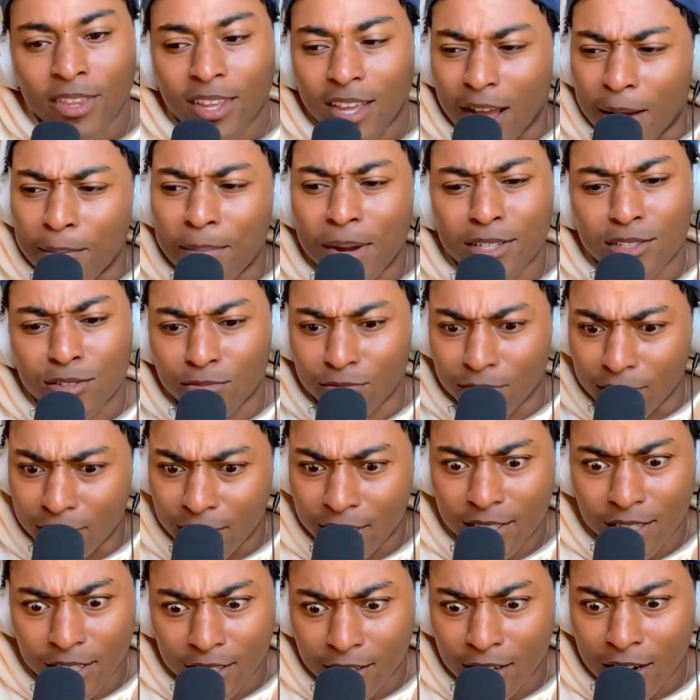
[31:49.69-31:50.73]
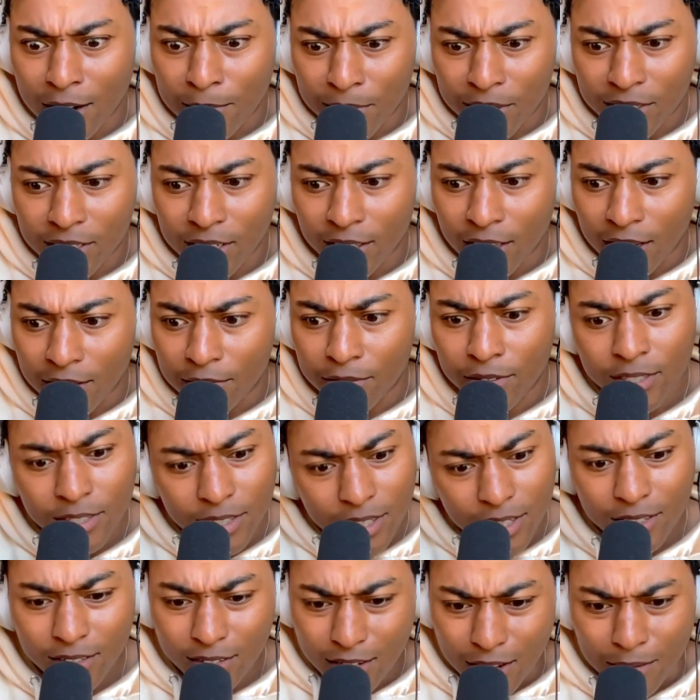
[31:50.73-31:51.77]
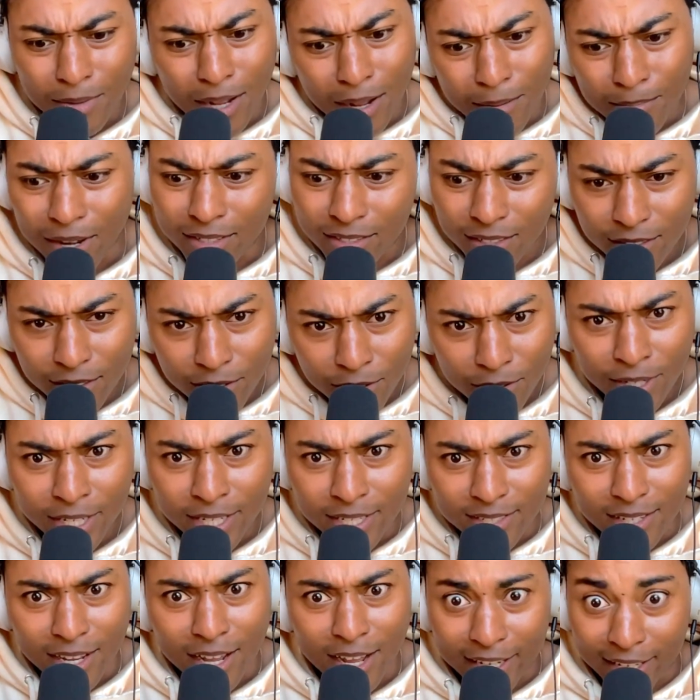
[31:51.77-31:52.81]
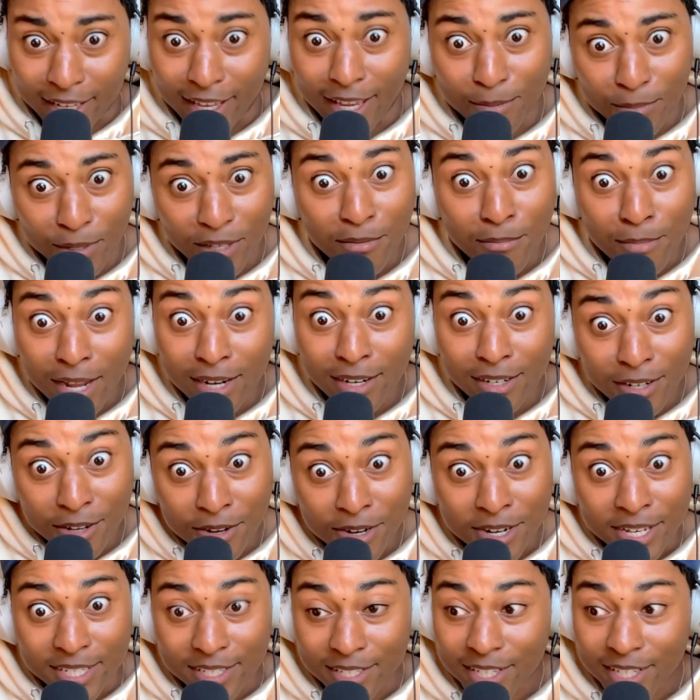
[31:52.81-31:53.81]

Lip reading: I'm about to really tell her how much I love her. And I'm about to do this. I can't believe I'm about to do this.